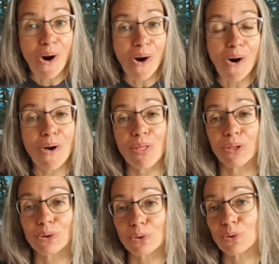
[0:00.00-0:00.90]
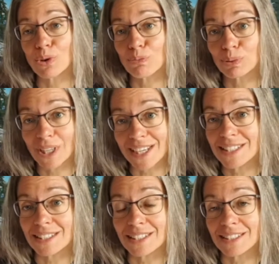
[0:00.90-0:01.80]
all the cool
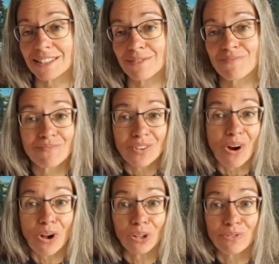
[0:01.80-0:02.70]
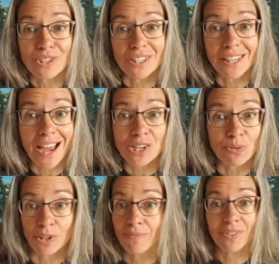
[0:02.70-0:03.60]
places all over
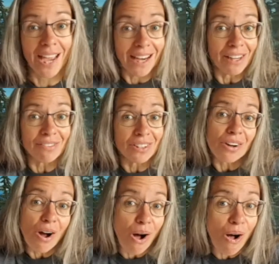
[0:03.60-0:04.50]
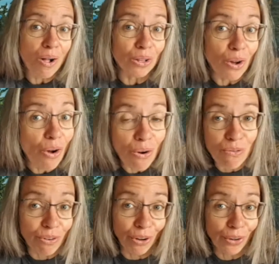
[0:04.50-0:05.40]
Saskatchewan and even all
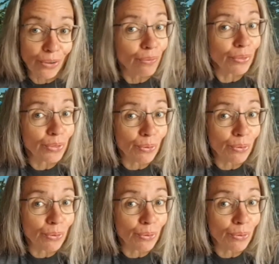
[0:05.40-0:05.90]
over the